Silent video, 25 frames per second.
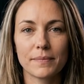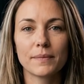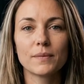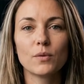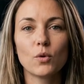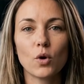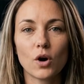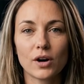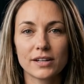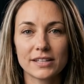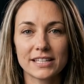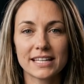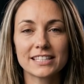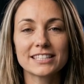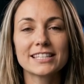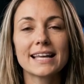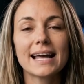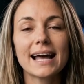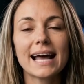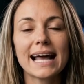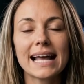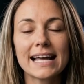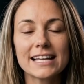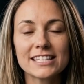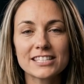what does the
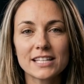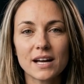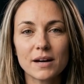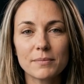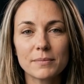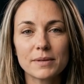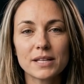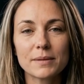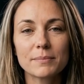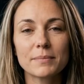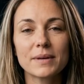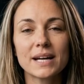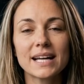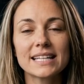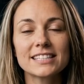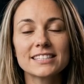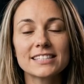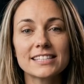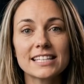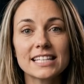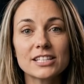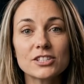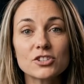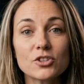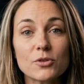XRP price
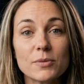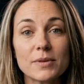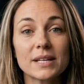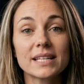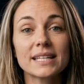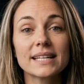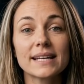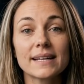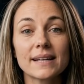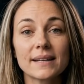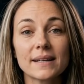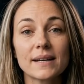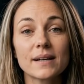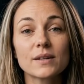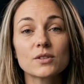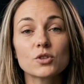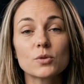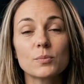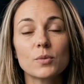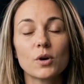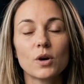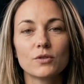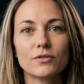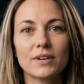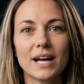need to be to
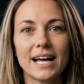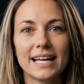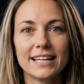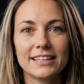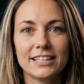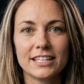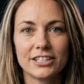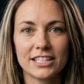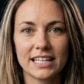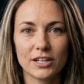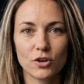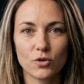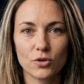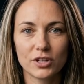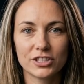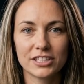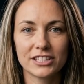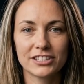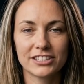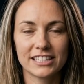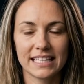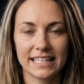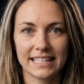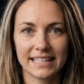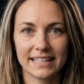provide the
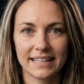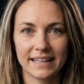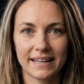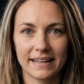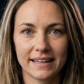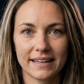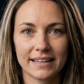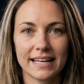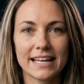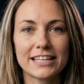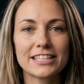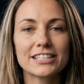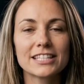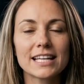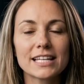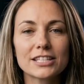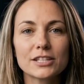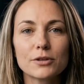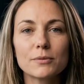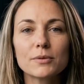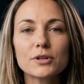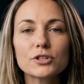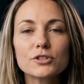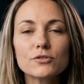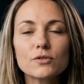liquidity that
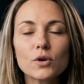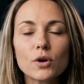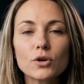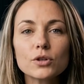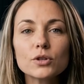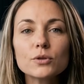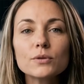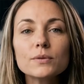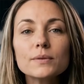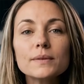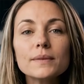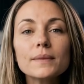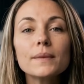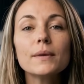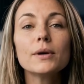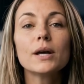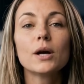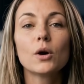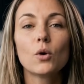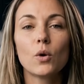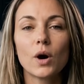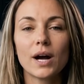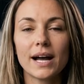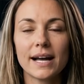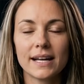settlement volume
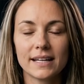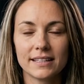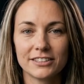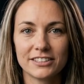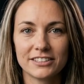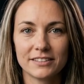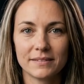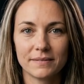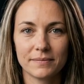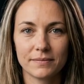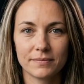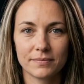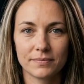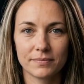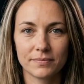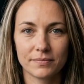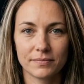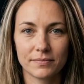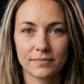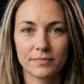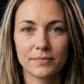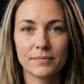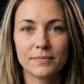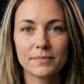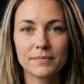requires?
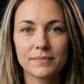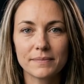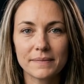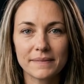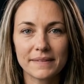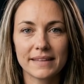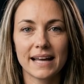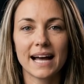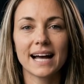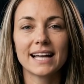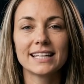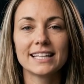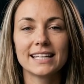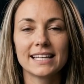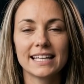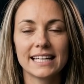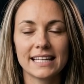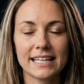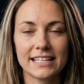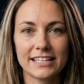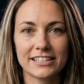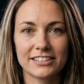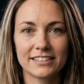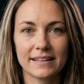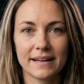That
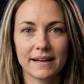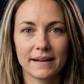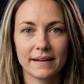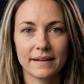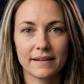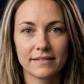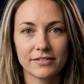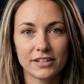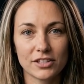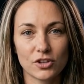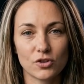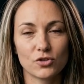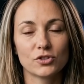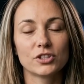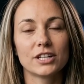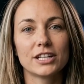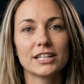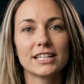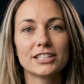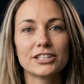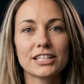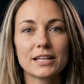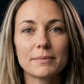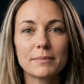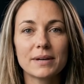is the
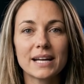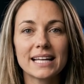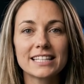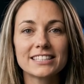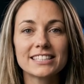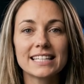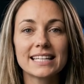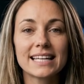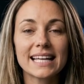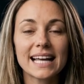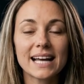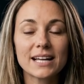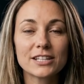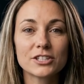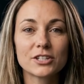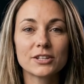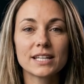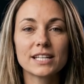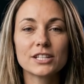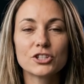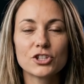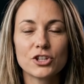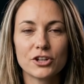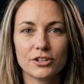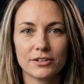utility pricing
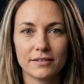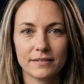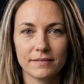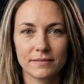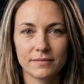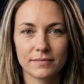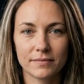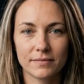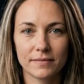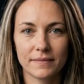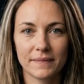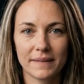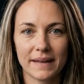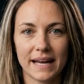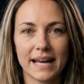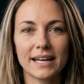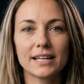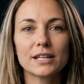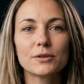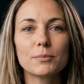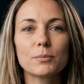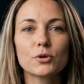calculation, and it